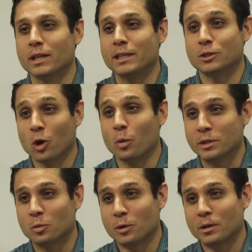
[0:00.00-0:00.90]
that he's
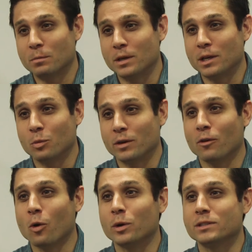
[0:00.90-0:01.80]
always wanted to be and we've
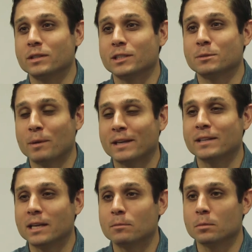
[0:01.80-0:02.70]
always
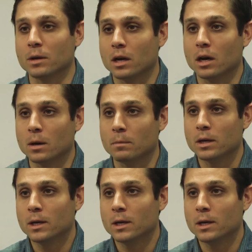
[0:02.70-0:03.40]
expected him to become.